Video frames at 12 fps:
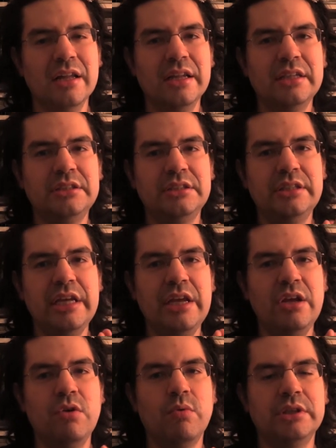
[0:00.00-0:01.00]
let's
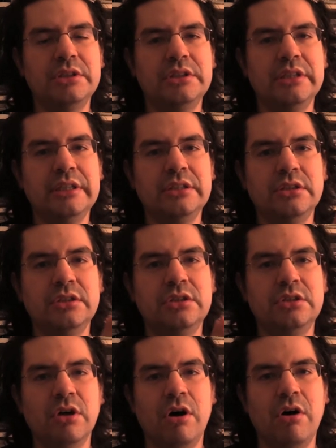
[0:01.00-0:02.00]
see what's in
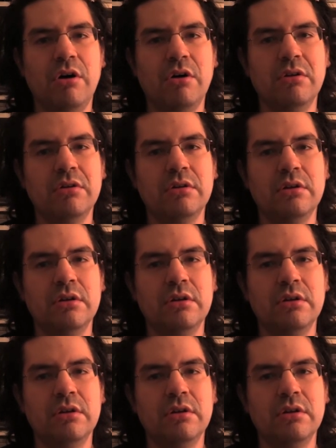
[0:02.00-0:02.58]
stall.